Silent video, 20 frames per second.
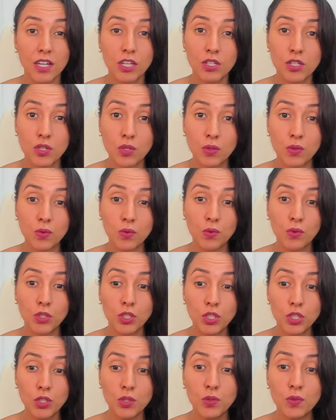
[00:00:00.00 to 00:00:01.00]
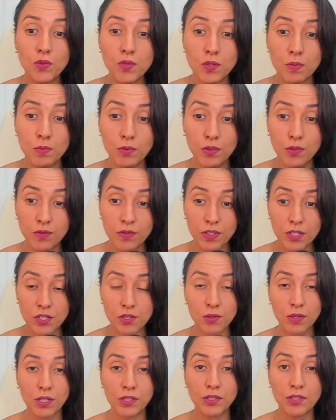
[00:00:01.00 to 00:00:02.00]
to use movies,
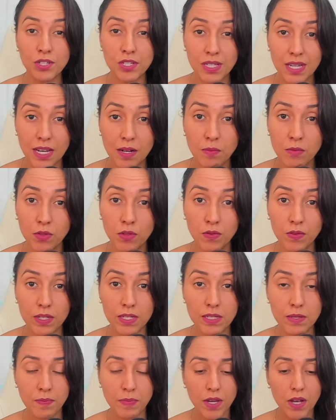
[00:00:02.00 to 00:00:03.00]
to understand movies.